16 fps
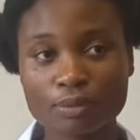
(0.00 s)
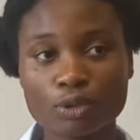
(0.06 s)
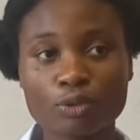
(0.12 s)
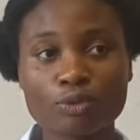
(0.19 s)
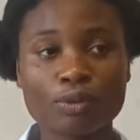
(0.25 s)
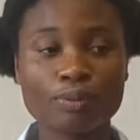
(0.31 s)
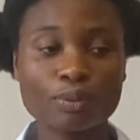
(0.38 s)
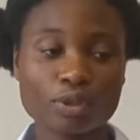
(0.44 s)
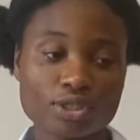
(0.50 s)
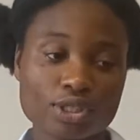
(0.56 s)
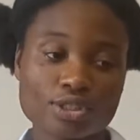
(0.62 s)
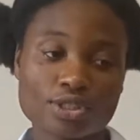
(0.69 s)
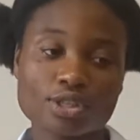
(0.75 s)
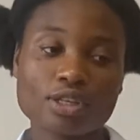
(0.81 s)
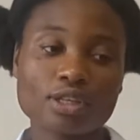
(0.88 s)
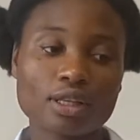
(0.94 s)
mode, we
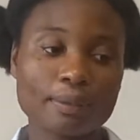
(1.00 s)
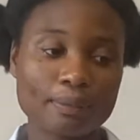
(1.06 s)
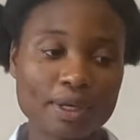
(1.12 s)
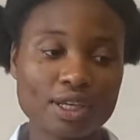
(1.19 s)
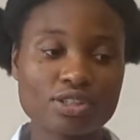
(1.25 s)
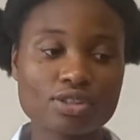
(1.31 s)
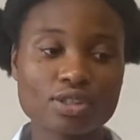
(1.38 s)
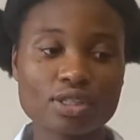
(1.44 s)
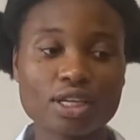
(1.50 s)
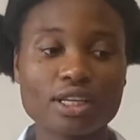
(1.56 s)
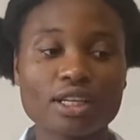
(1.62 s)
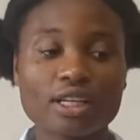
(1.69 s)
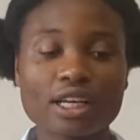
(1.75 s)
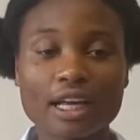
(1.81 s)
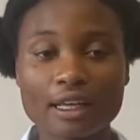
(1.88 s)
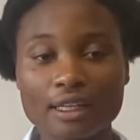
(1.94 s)
position the patient in
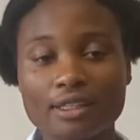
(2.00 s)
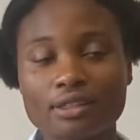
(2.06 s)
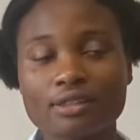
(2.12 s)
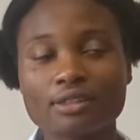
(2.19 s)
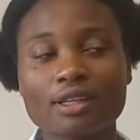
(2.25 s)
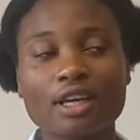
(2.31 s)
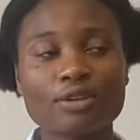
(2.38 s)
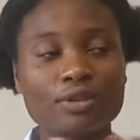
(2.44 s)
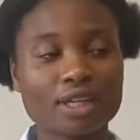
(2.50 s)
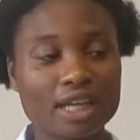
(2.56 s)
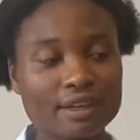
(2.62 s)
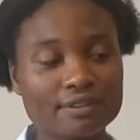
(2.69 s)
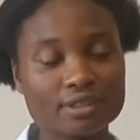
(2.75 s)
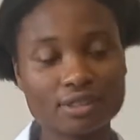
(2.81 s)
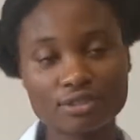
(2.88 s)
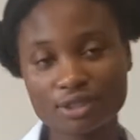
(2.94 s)
a
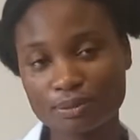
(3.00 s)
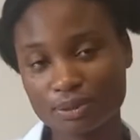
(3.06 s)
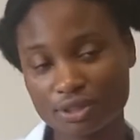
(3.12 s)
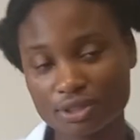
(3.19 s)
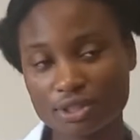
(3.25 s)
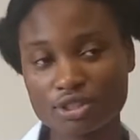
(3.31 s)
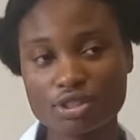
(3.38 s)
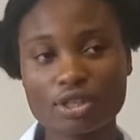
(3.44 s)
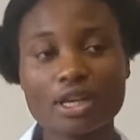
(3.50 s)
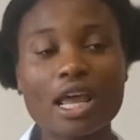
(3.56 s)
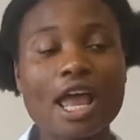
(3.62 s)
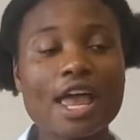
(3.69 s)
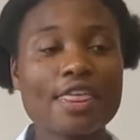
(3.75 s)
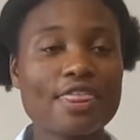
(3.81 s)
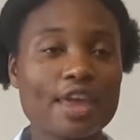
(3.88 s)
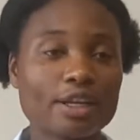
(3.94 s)
recovery position
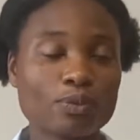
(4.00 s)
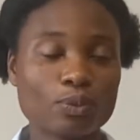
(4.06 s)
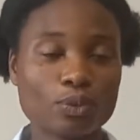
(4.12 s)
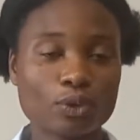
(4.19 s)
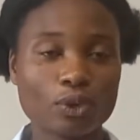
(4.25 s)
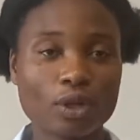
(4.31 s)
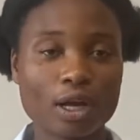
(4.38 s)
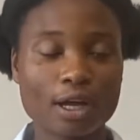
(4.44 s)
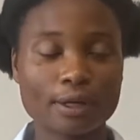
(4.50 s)
that will